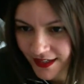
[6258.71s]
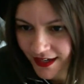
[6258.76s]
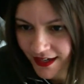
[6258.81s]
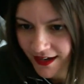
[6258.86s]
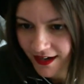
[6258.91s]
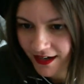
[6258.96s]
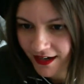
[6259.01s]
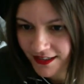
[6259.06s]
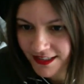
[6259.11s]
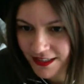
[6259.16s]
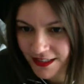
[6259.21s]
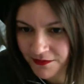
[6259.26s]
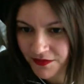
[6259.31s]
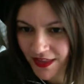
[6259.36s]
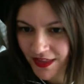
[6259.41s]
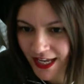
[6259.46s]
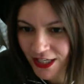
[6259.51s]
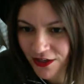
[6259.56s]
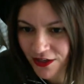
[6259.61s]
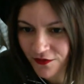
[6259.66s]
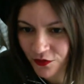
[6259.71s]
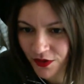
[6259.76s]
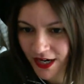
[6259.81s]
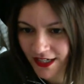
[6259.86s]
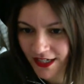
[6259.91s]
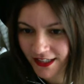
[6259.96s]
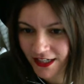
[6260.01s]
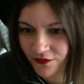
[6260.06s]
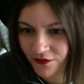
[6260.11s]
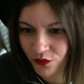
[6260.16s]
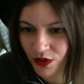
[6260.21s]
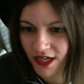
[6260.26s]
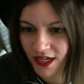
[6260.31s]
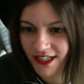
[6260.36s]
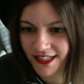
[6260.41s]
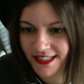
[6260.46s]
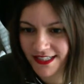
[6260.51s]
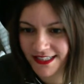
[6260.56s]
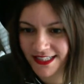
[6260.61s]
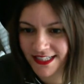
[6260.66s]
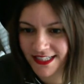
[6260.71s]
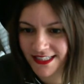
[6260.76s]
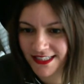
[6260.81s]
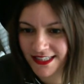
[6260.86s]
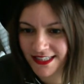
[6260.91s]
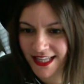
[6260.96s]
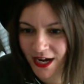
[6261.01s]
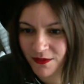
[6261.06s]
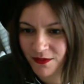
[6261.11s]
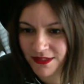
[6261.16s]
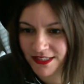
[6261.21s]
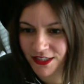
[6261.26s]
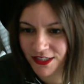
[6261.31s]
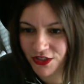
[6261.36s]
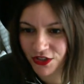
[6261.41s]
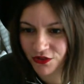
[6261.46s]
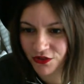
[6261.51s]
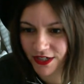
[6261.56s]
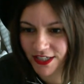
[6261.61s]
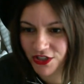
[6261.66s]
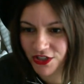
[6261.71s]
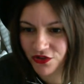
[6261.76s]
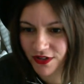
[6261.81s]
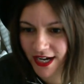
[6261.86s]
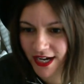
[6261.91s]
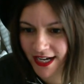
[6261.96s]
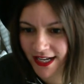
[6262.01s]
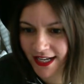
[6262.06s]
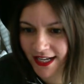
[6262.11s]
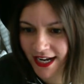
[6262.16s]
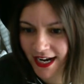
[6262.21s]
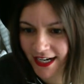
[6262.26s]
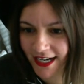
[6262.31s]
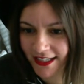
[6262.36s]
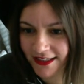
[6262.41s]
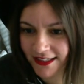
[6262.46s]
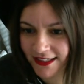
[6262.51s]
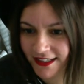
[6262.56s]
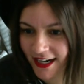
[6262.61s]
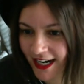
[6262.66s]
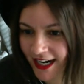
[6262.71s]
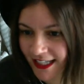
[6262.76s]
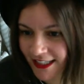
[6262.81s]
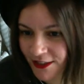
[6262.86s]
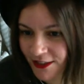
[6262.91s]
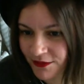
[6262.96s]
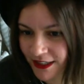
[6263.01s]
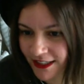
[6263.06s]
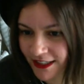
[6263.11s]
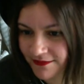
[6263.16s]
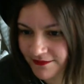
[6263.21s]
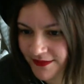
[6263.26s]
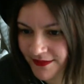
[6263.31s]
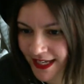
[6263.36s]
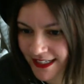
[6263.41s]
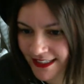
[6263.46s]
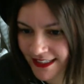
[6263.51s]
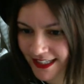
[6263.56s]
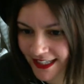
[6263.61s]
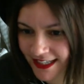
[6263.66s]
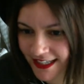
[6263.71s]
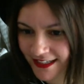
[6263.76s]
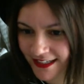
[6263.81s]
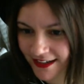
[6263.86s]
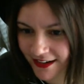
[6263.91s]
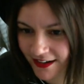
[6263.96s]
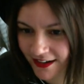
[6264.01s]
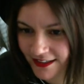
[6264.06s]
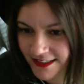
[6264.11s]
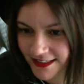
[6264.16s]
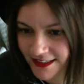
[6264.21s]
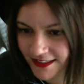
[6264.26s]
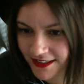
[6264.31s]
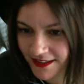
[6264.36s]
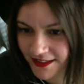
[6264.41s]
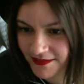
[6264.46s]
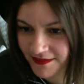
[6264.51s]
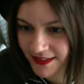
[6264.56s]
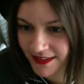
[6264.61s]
Awesome. Thank you, Veronica. Veronica says that was such a great training. High, highly recommended. Awesome.